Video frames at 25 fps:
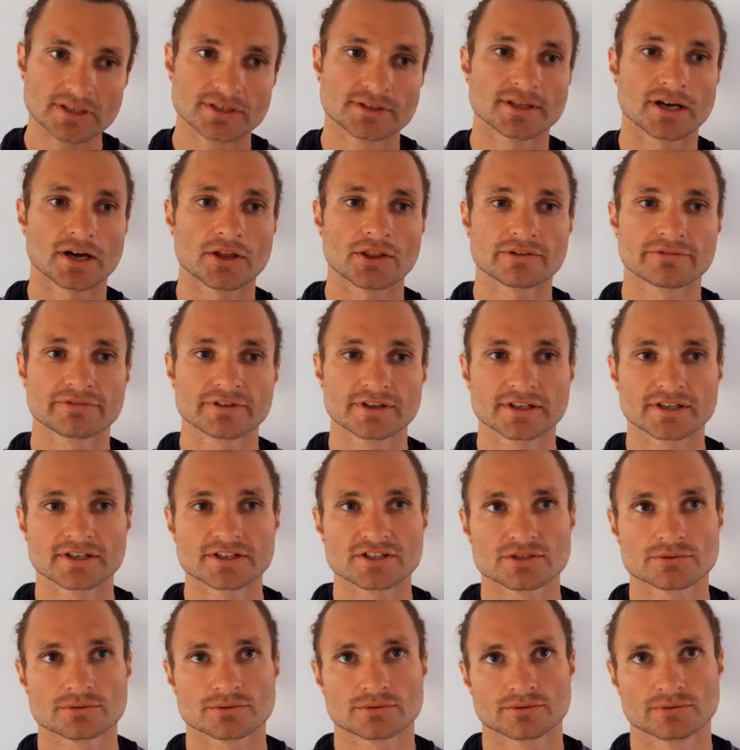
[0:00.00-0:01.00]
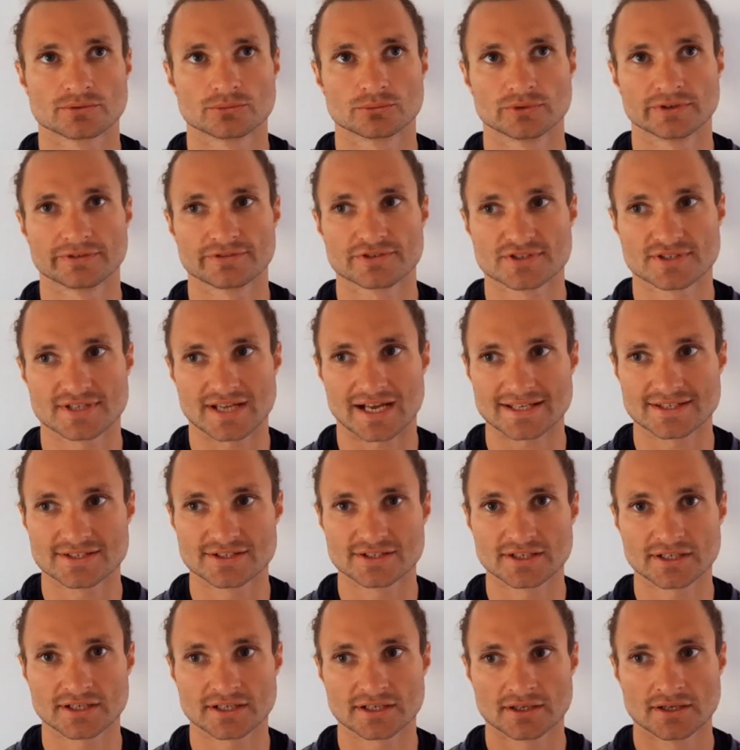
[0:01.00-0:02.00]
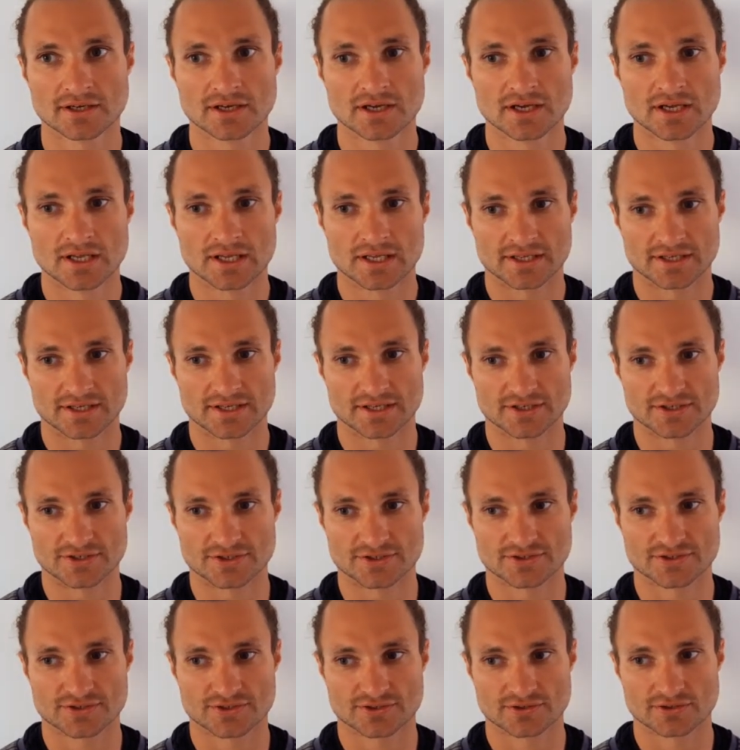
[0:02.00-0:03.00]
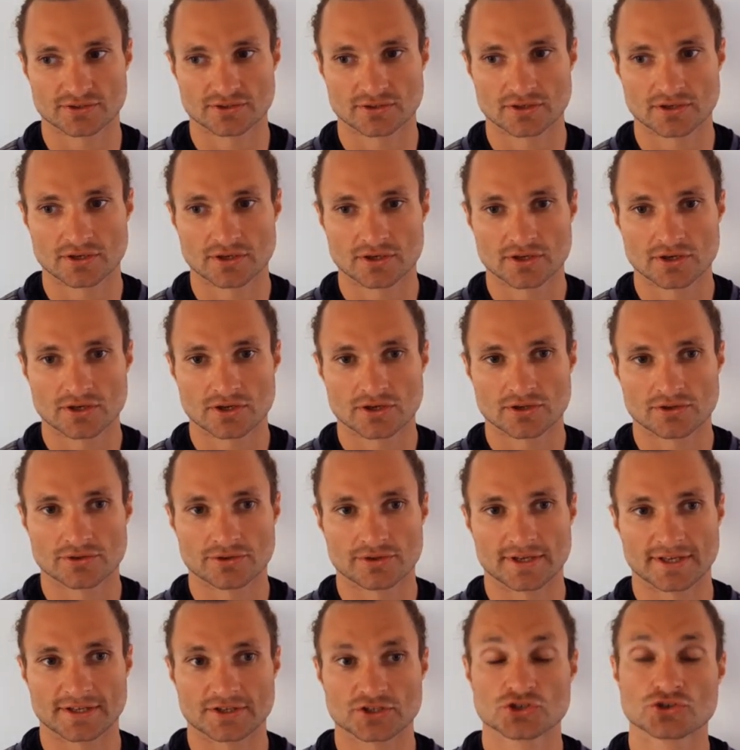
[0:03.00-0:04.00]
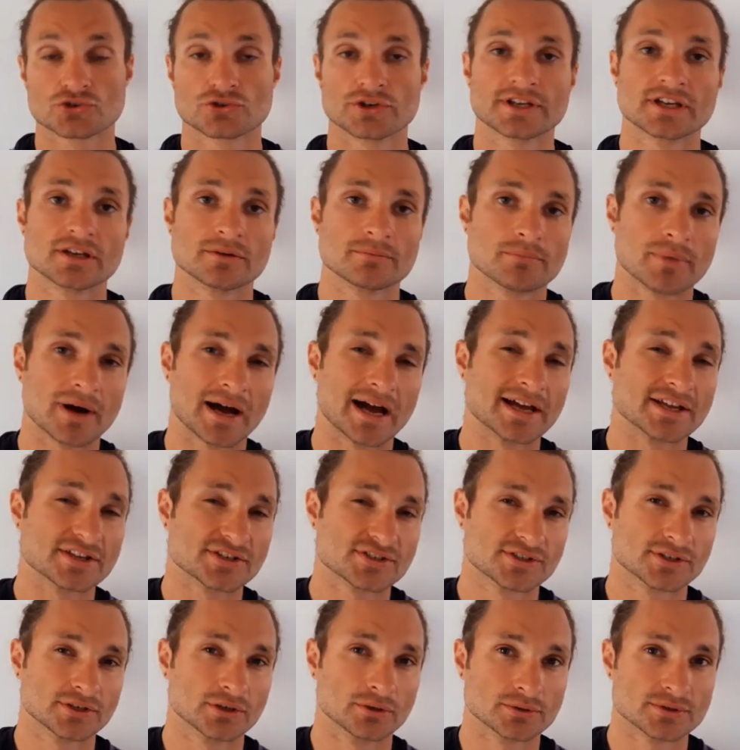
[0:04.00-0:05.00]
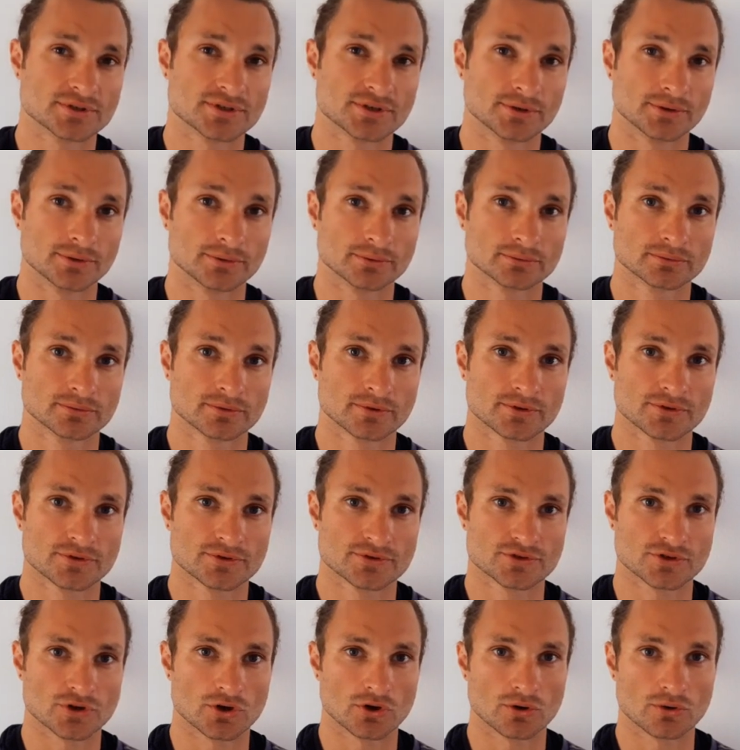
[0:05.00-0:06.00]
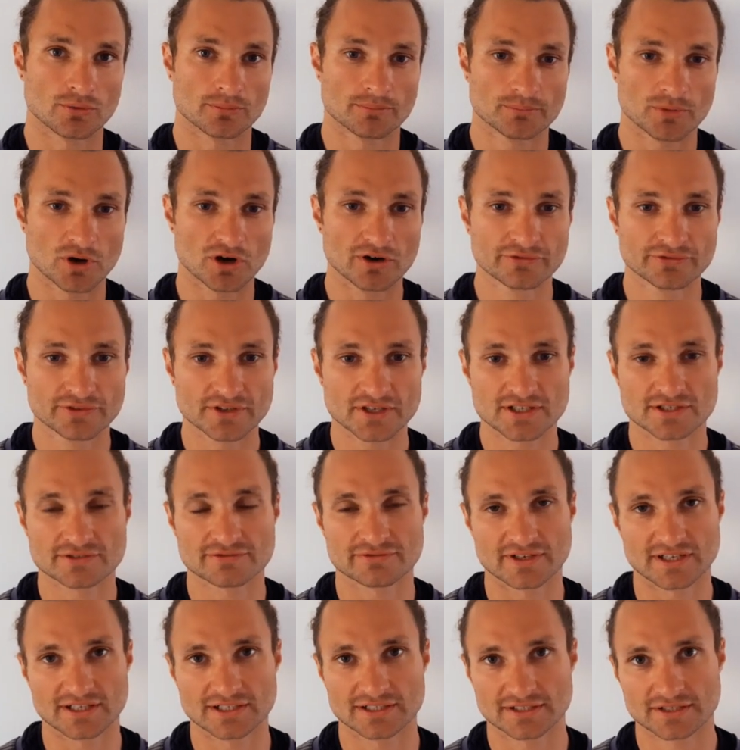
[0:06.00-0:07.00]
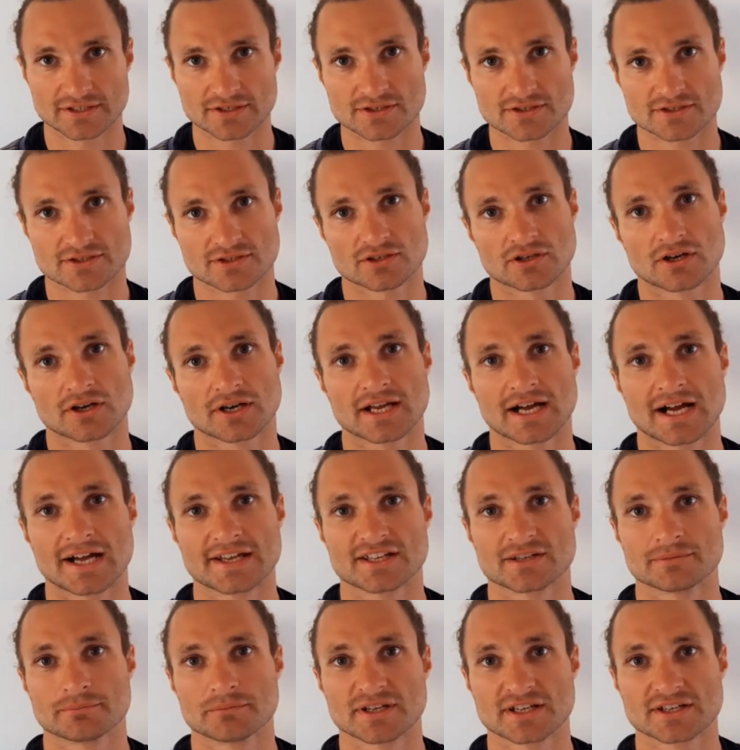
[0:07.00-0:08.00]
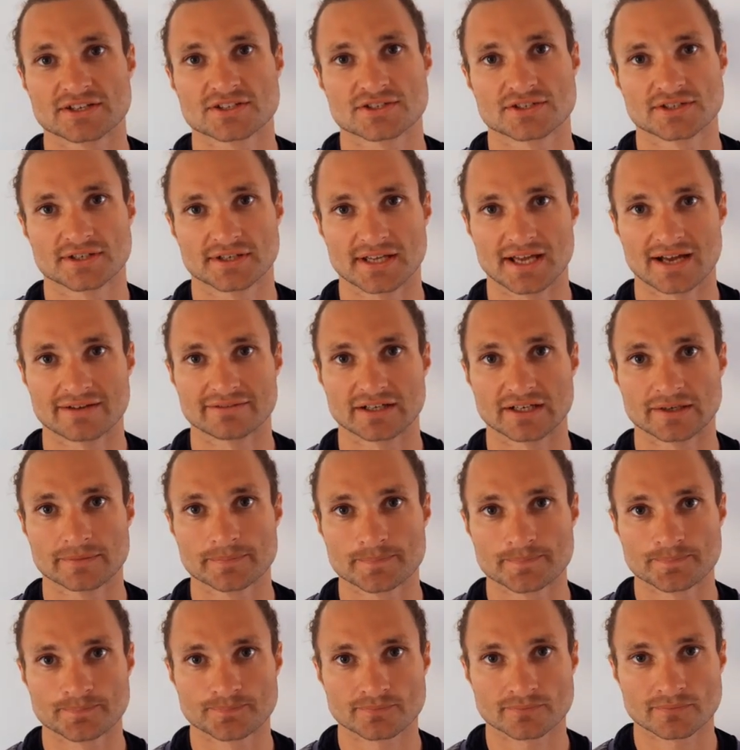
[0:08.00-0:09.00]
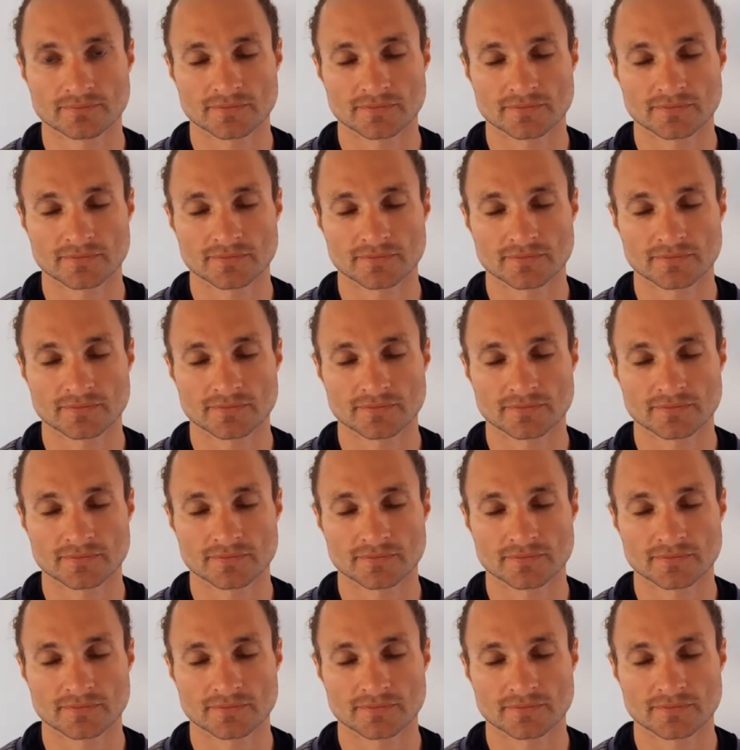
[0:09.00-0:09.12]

Now the thing is with static is it's triggered by C O two. So both these feelings are kind of mixed together.